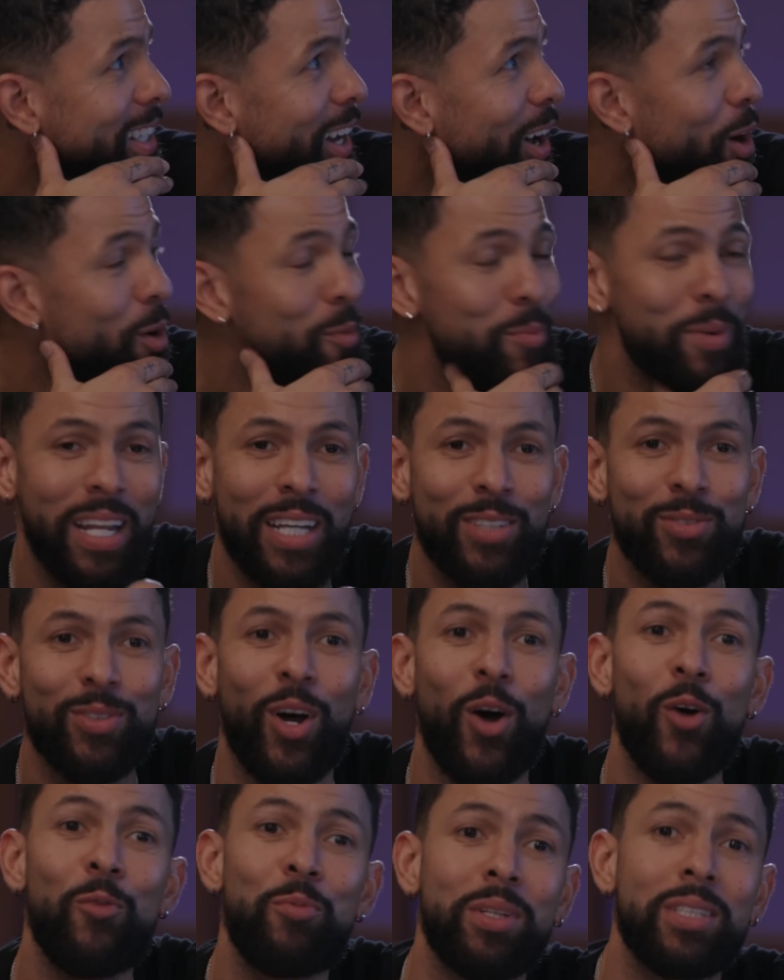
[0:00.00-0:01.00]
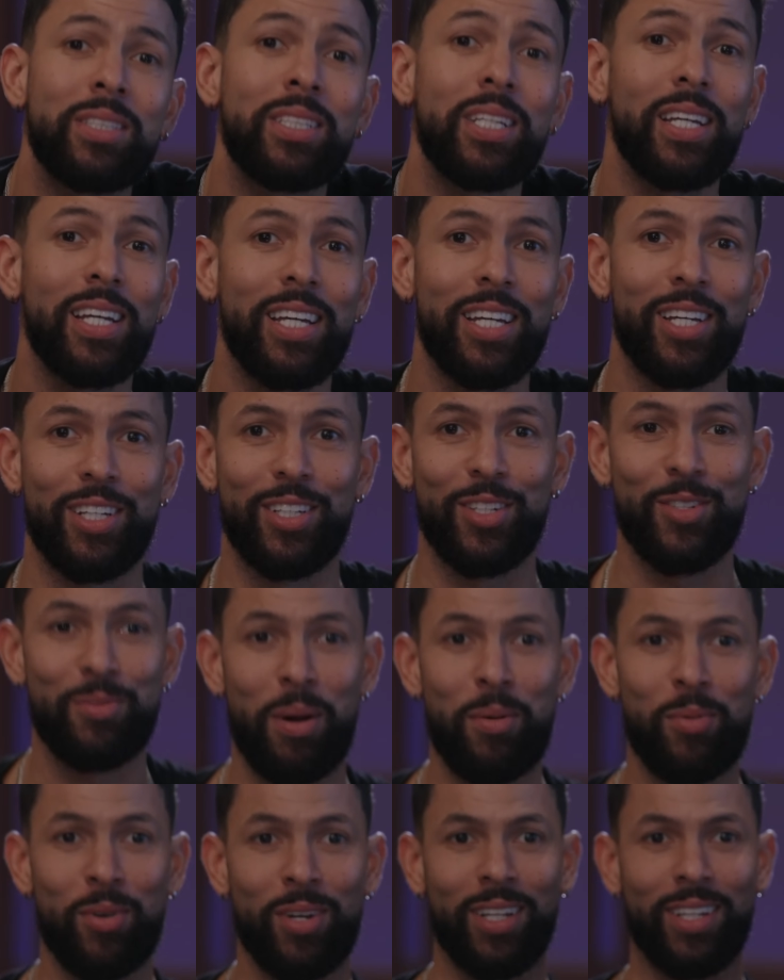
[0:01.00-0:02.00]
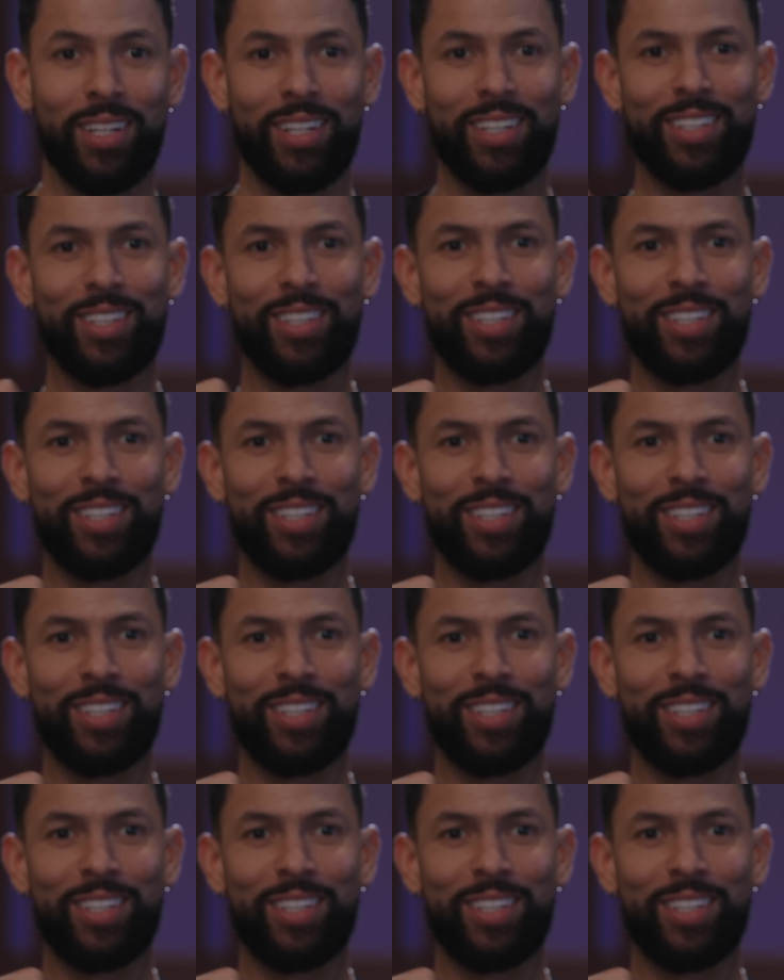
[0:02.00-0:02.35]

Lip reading: open, that's when the open tee. You remember